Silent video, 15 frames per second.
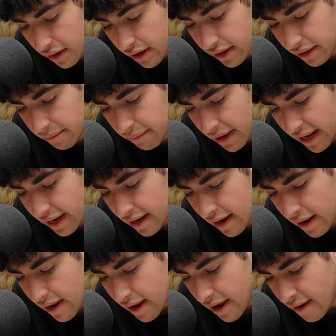and man,
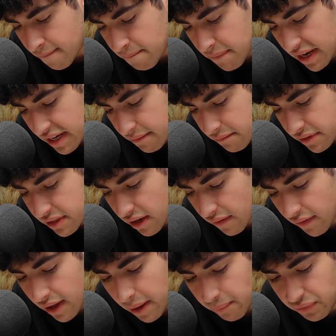and made himself
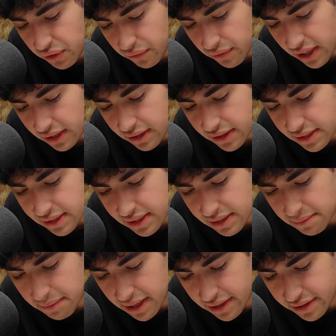up to reckless
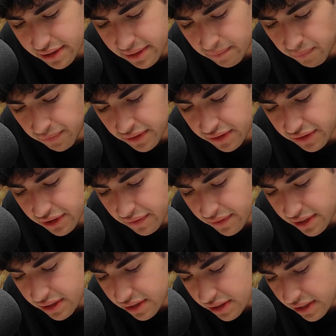dissipation. The servants
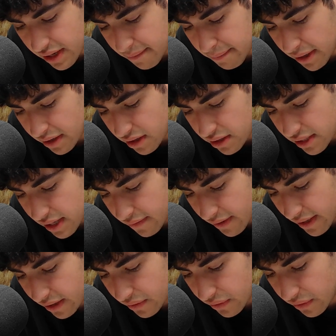could not bear his
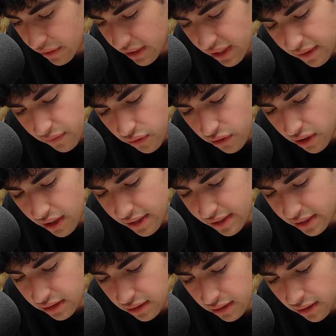tyrannical and evil conduct
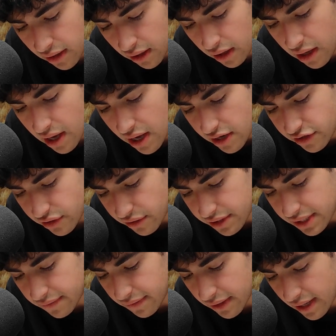long. Joseph
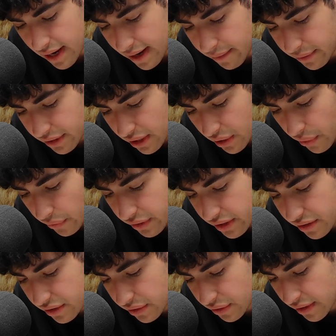and I were the only
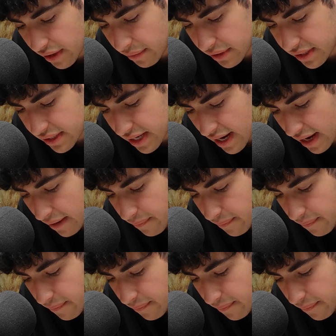two that would stay.